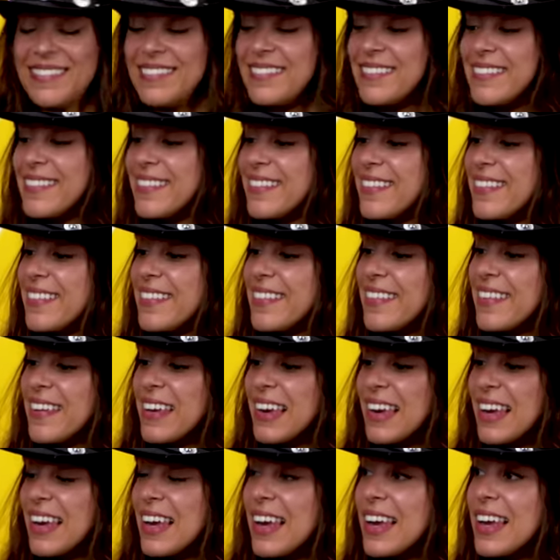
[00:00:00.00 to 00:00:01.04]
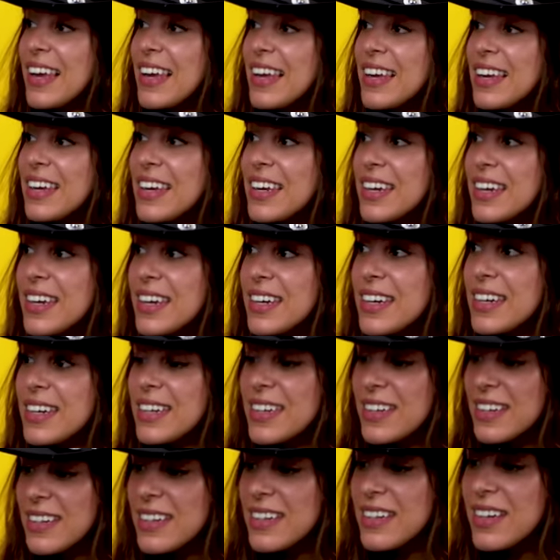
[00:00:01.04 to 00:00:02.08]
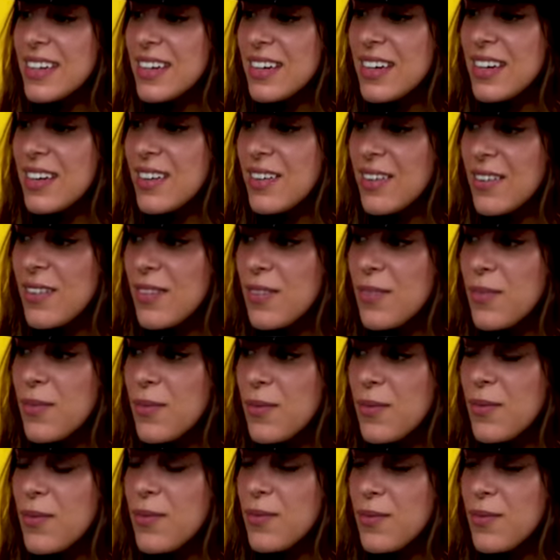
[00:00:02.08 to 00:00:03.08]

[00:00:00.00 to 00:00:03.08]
(silent)